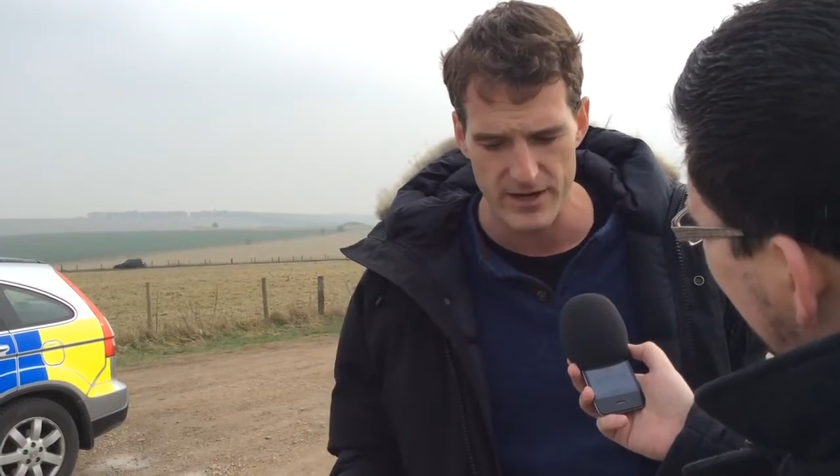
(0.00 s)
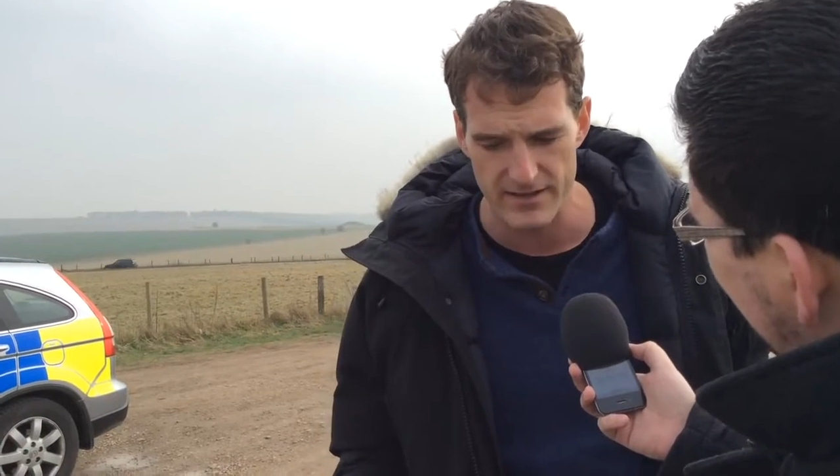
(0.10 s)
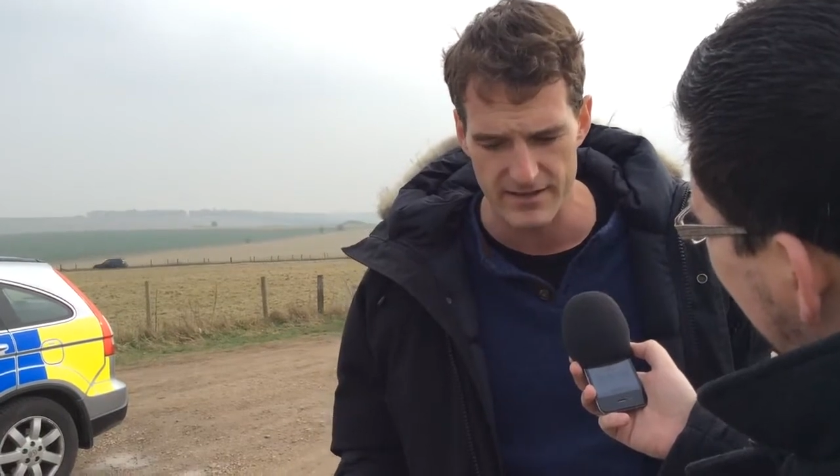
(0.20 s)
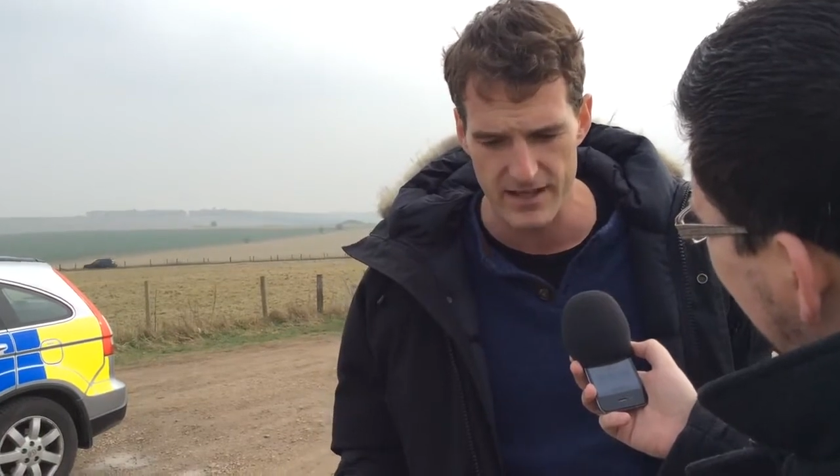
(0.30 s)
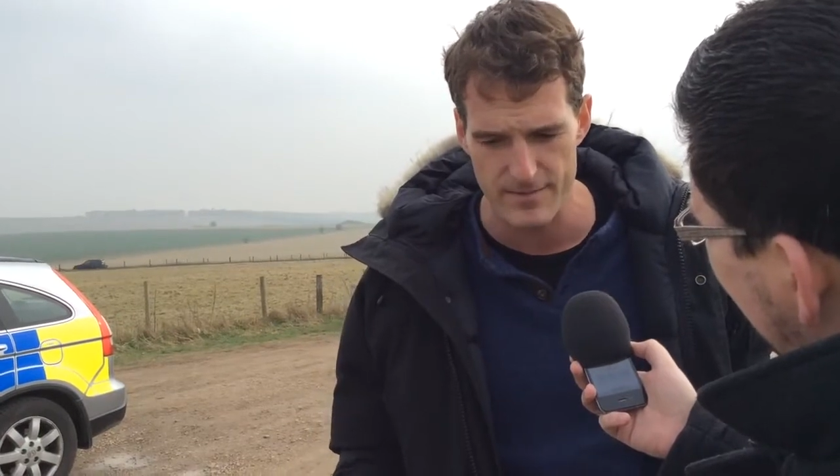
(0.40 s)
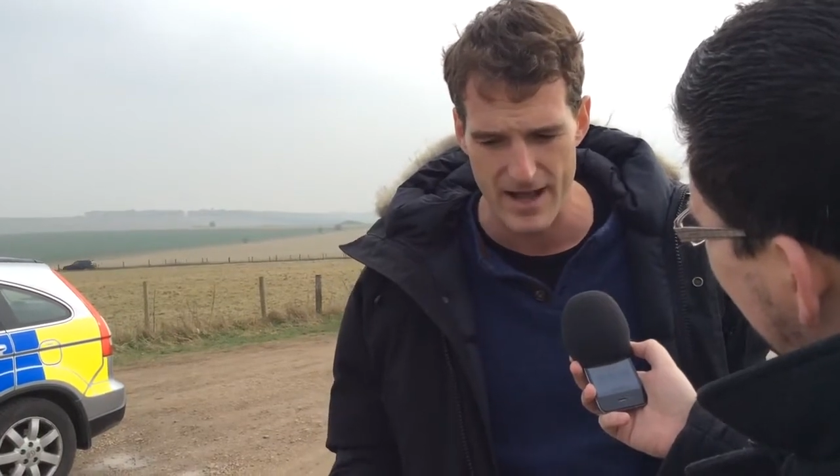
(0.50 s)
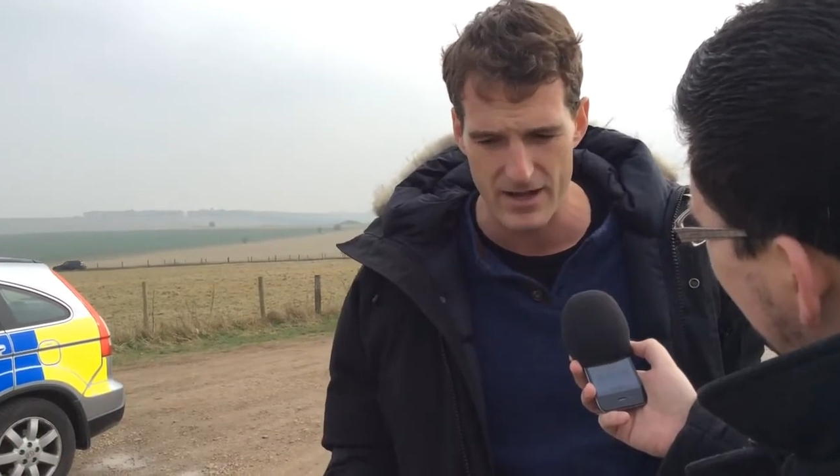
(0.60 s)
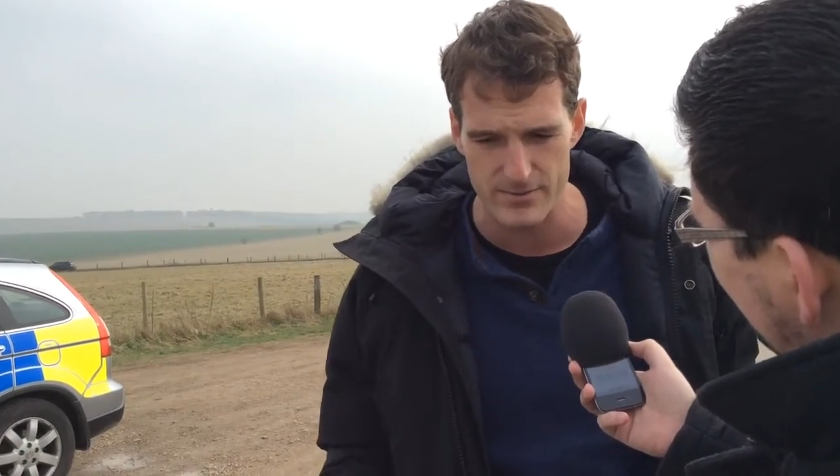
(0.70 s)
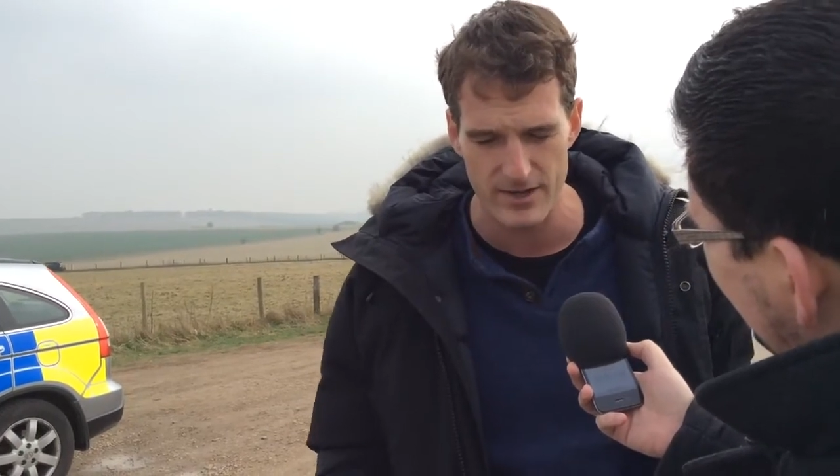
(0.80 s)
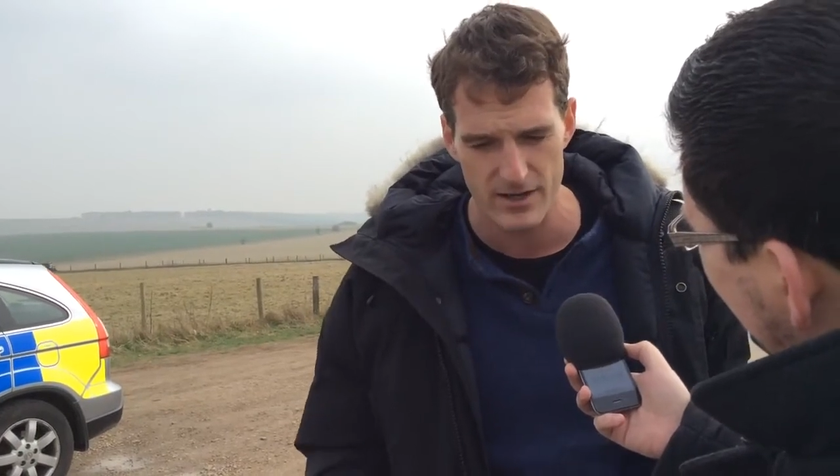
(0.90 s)
we need to think
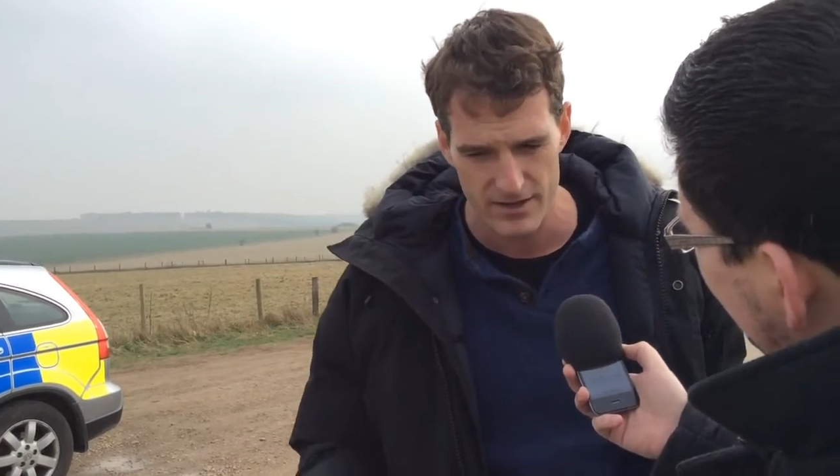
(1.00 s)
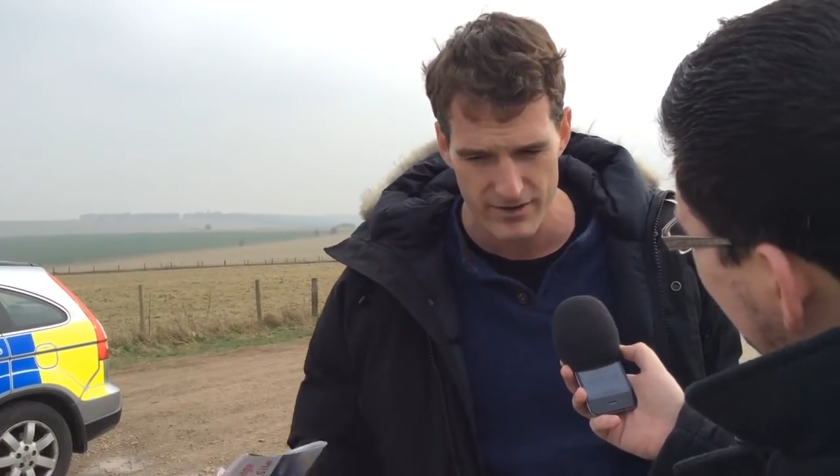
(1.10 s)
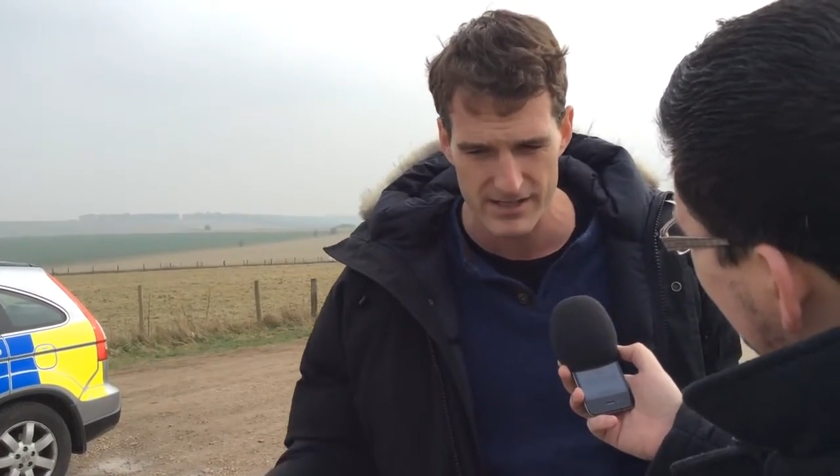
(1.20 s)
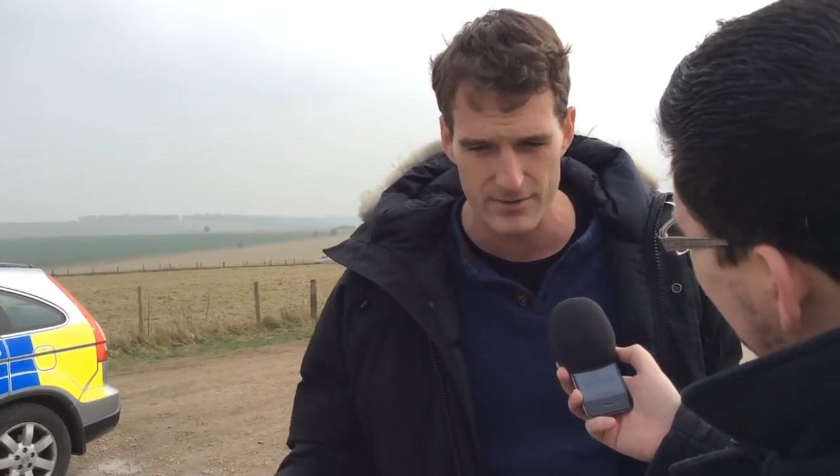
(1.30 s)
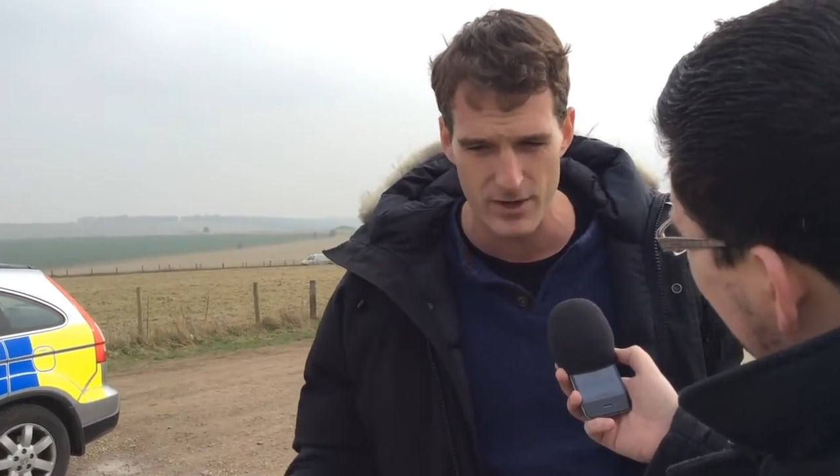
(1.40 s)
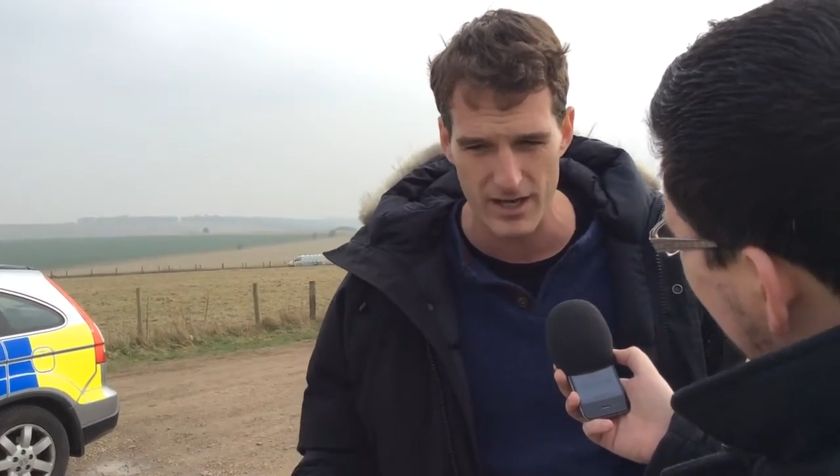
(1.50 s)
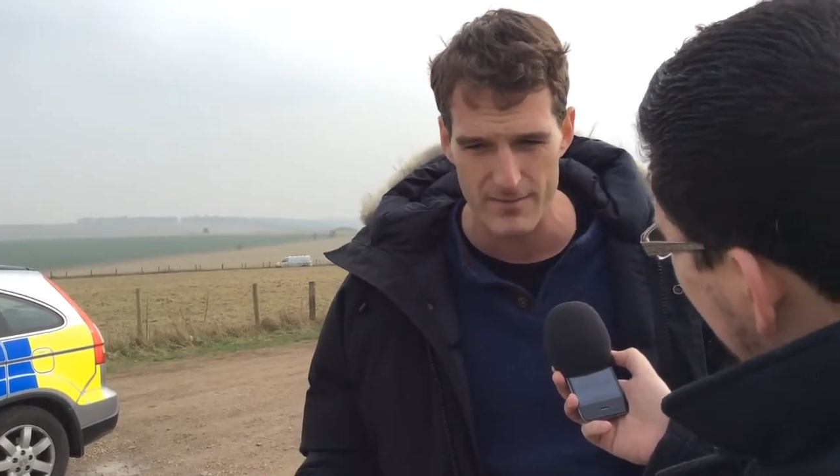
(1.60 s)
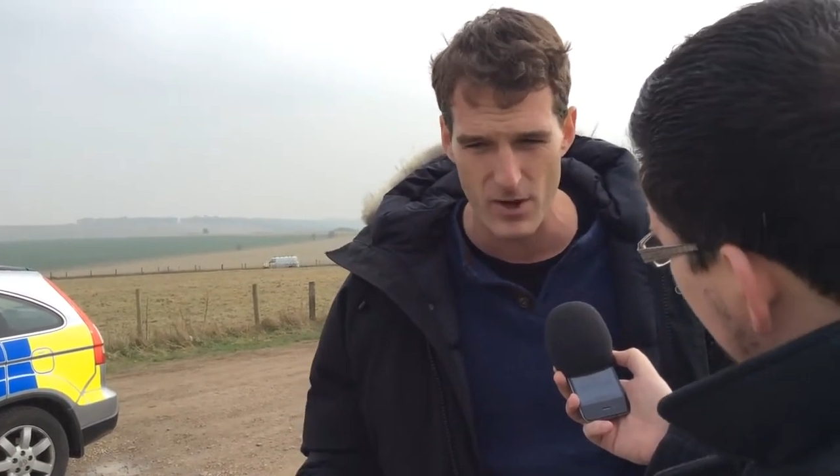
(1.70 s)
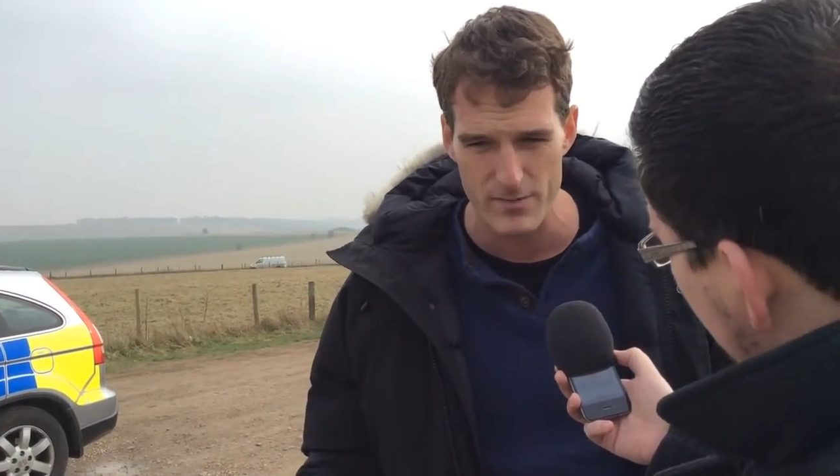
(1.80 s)
about as we look at the rest of the world at the